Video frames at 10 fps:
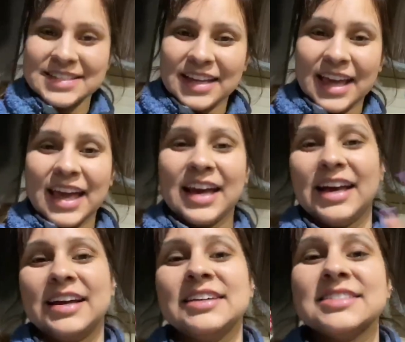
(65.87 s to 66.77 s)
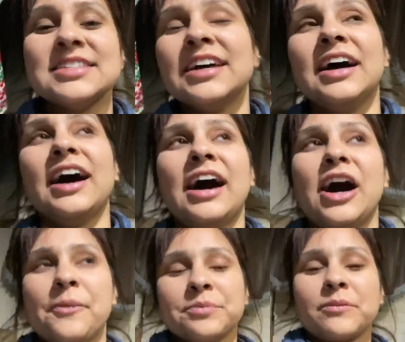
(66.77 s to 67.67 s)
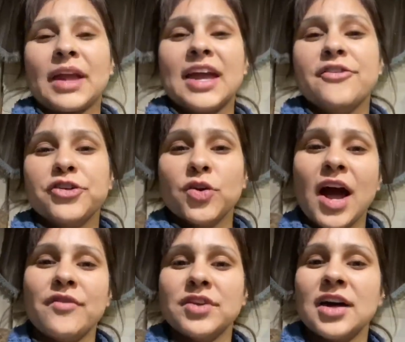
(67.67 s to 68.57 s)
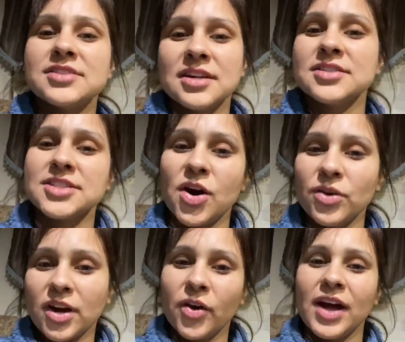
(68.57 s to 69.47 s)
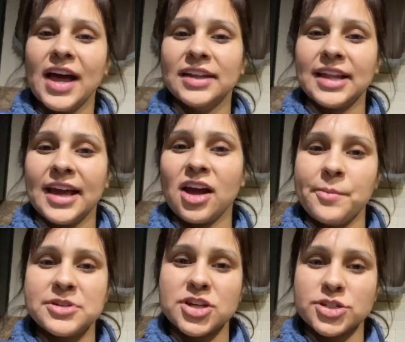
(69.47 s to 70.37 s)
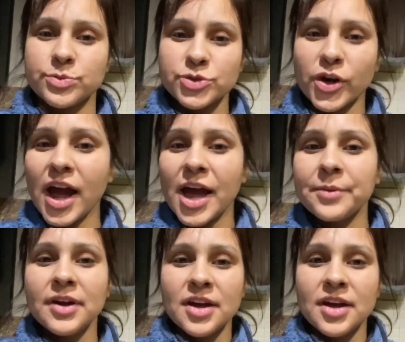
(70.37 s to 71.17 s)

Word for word: And if you have not done so, go ahead, like, comment, share, subscribe.